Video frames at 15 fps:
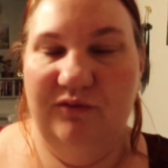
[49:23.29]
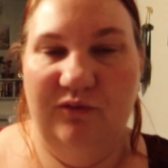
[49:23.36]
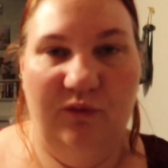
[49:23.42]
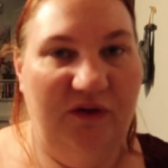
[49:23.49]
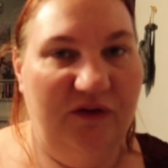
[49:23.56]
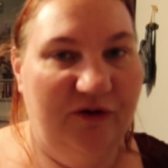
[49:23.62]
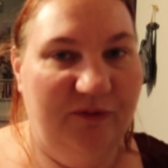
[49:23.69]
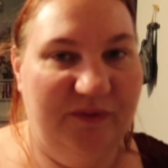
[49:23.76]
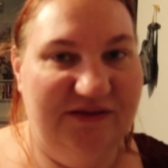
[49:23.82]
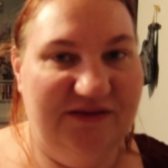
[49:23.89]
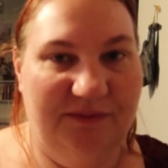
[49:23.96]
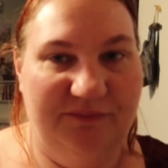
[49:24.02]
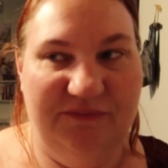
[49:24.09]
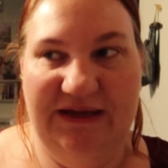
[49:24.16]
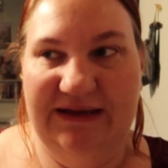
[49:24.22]
will there be
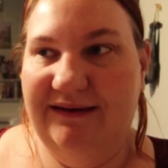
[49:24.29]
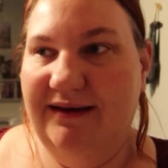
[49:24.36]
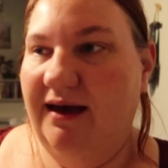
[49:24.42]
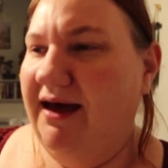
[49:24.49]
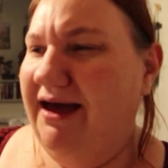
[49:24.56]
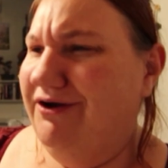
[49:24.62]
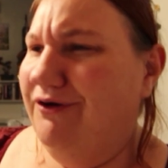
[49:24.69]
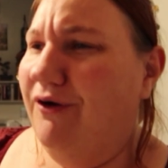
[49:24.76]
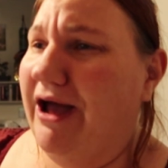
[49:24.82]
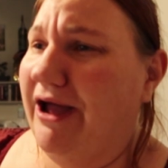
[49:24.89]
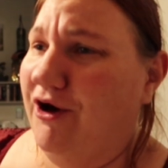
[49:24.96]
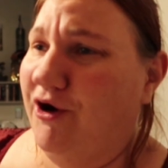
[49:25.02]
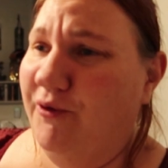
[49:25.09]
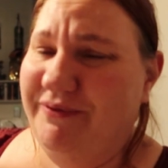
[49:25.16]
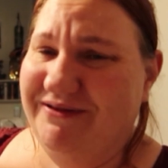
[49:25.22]
something? I don't, I
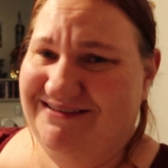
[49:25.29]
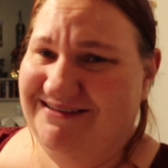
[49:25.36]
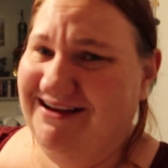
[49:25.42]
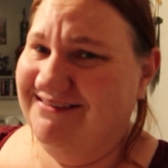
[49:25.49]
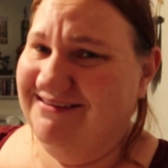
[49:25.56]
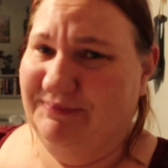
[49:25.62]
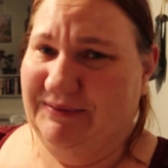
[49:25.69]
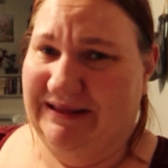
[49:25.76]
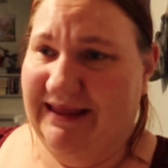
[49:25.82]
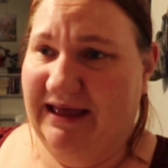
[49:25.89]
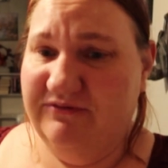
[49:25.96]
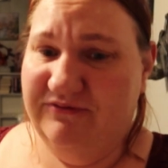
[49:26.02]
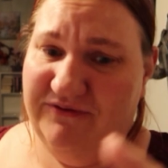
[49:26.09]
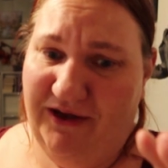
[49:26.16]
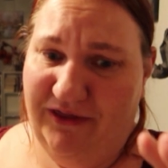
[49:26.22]
hope it's not something
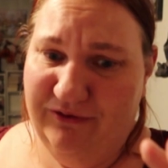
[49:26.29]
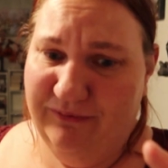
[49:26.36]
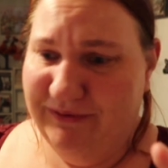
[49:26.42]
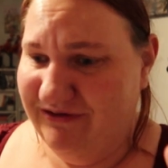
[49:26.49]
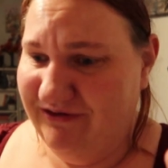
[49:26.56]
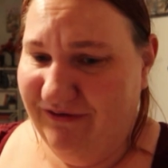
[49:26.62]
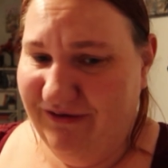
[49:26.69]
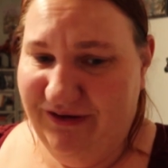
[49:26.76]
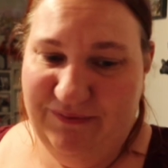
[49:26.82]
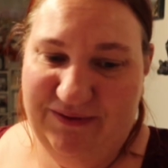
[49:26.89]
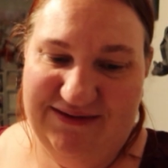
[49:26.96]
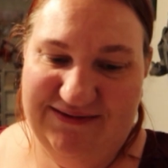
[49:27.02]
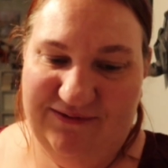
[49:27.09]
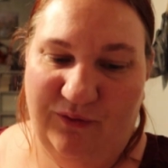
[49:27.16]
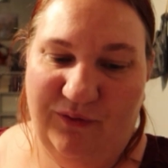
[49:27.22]
like father material
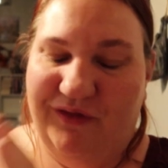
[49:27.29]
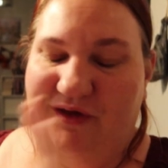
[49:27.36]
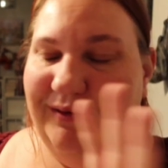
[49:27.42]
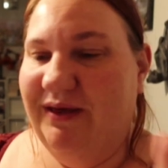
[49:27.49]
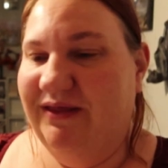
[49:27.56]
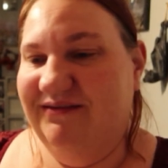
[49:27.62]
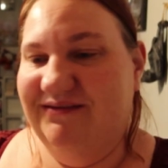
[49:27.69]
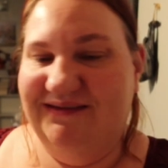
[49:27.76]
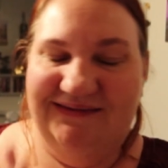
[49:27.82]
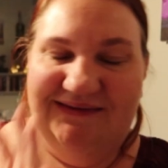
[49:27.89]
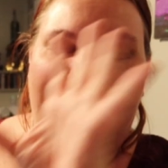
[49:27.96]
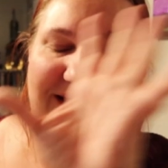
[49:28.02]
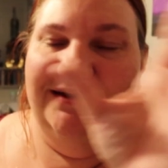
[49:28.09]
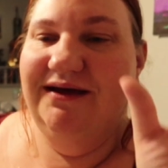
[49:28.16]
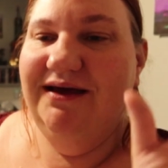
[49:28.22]
because the whole thing about this is
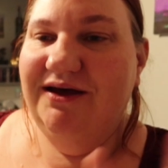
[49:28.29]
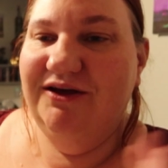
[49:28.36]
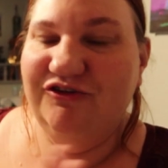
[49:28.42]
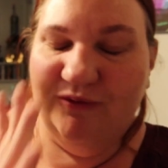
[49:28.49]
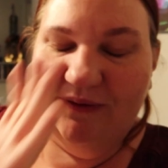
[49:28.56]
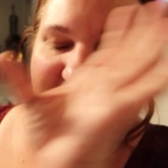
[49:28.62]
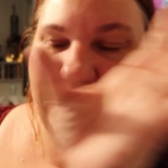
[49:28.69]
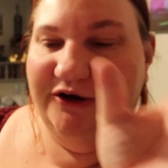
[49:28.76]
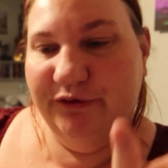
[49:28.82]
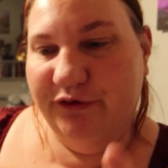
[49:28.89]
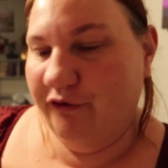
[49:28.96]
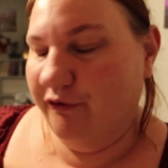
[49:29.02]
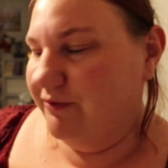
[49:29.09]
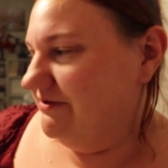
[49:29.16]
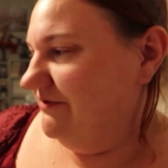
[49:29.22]
not doing
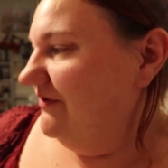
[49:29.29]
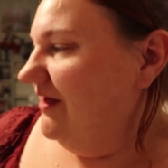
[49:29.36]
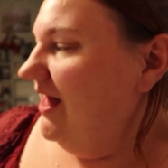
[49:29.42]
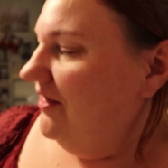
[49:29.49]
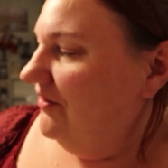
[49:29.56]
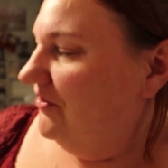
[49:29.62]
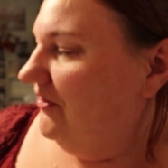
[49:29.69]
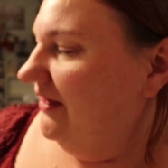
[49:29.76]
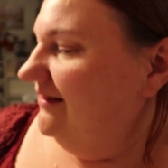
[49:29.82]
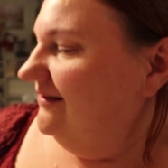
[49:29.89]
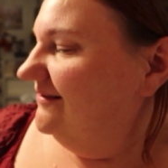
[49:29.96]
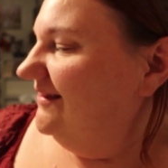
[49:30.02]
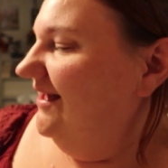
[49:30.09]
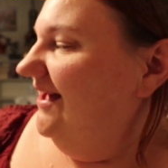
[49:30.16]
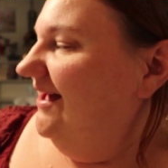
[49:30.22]
heteronormative
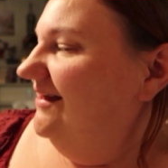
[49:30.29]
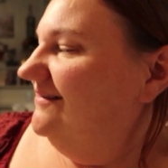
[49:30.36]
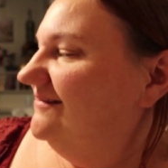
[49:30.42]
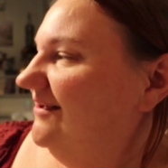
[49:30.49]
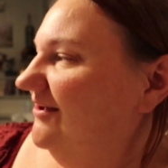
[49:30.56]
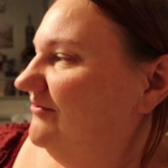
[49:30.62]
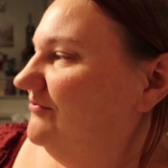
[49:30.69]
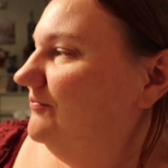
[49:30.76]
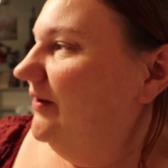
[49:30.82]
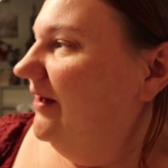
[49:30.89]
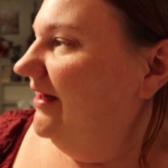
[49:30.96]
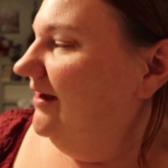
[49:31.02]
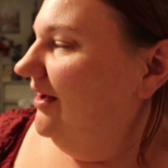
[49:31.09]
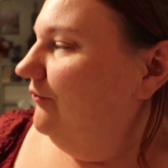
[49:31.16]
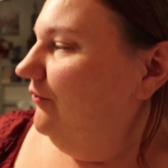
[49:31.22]
things and stuff,
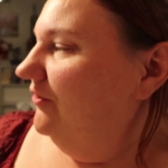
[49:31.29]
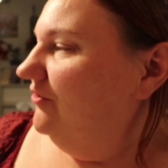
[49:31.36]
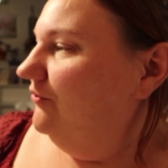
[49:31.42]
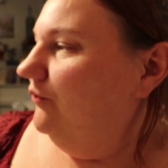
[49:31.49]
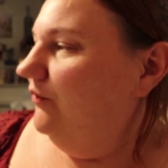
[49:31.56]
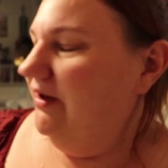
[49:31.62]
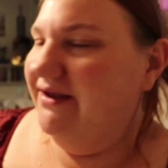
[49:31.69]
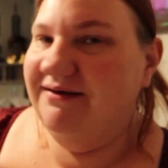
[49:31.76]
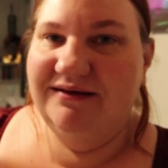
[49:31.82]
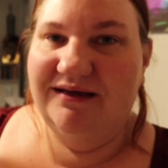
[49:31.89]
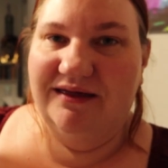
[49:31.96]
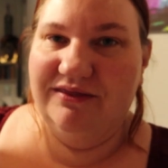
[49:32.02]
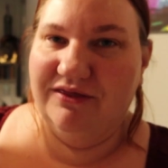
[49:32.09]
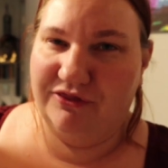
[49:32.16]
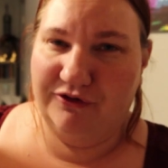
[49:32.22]
but I wonder what
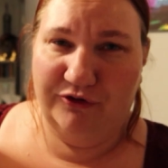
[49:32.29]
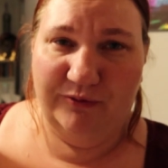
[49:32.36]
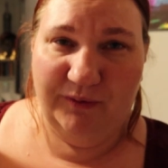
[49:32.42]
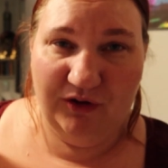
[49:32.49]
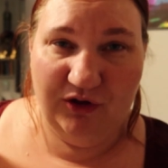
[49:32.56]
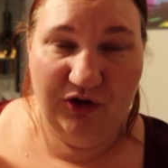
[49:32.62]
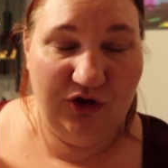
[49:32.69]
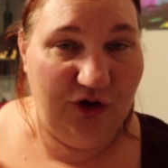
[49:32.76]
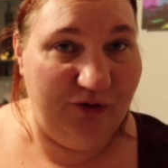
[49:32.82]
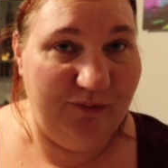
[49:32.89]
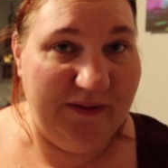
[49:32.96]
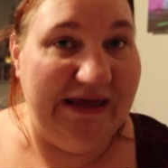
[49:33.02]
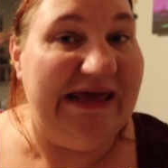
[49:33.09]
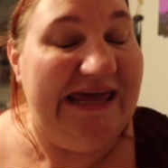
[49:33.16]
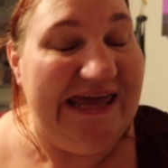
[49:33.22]
the third book could
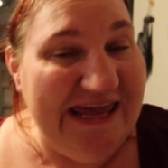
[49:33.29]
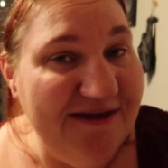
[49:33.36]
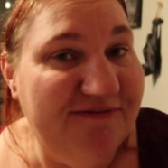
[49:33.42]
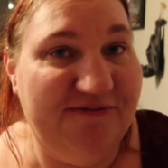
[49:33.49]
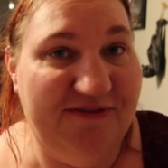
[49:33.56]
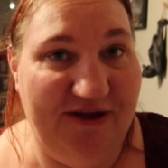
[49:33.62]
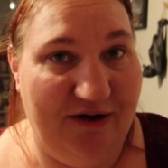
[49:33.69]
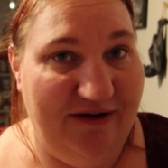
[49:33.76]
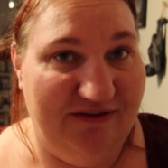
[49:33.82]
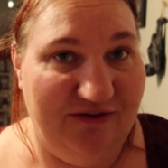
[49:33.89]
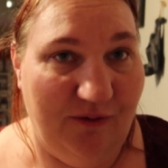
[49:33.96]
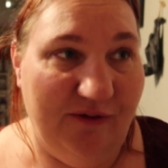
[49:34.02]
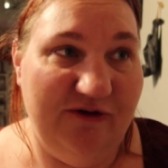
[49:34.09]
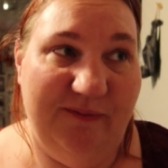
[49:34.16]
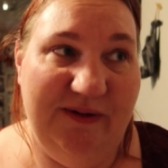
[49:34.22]
be if there is
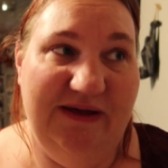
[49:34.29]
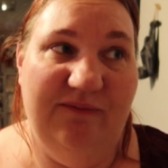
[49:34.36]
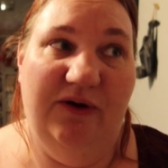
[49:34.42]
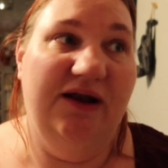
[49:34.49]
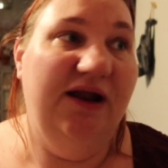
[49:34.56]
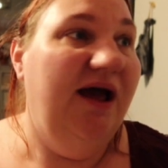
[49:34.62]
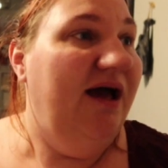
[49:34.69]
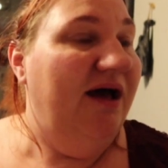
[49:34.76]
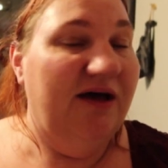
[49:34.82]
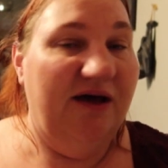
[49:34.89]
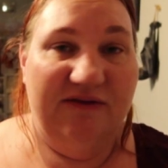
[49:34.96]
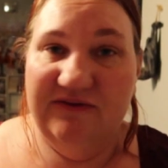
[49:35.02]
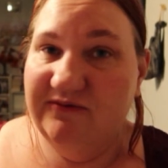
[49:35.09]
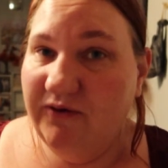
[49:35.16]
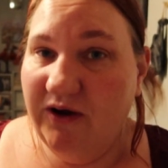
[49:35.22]
going to be one.
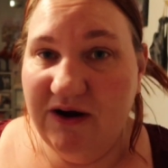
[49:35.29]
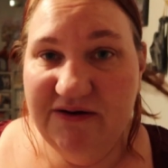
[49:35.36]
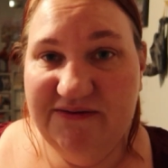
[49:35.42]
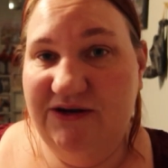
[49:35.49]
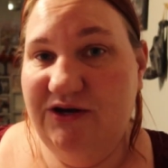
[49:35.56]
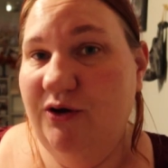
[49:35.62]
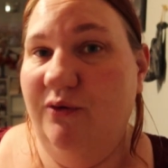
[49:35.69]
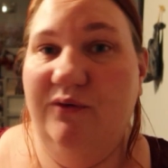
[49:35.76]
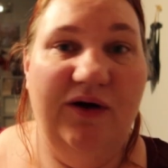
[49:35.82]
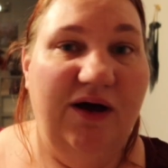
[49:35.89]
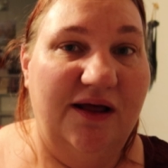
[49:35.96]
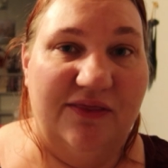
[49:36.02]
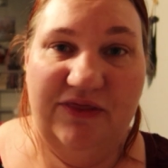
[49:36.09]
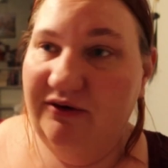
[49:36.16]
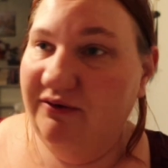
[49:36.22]
As far as I know,
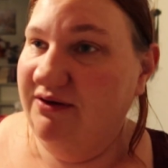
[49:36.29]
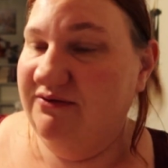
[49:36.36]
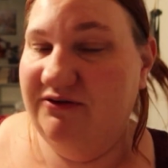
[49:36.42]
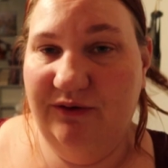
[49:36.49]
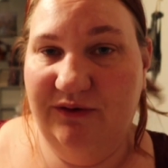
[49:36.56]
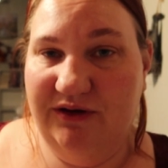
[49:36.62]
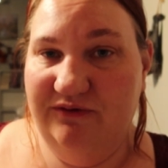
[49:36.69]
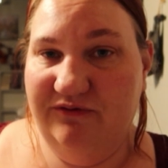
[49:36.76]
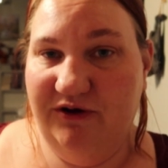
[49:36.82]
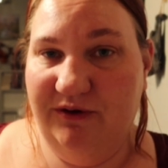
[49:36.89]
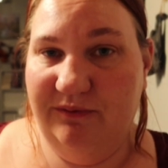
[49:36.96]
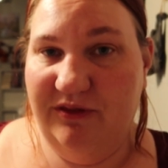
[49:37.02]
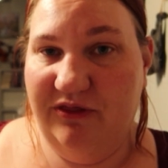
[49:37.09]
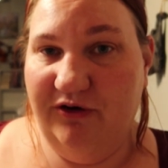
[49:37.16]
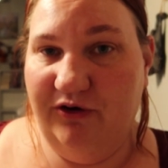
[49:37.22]
there is no
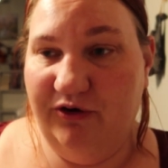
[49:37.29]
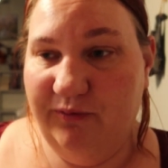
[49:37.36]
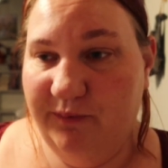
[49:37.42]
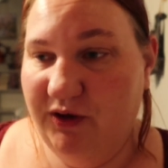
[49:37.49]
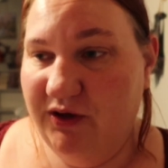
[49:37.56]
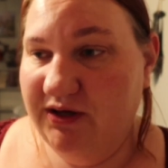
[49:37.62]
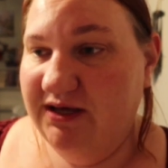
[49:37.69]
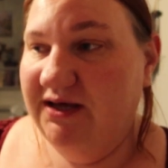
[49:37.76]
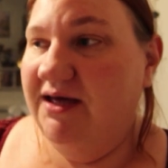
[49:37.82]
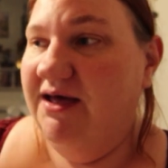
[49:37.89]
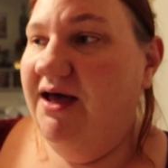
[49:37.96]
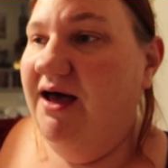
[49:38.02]
confirmed third book.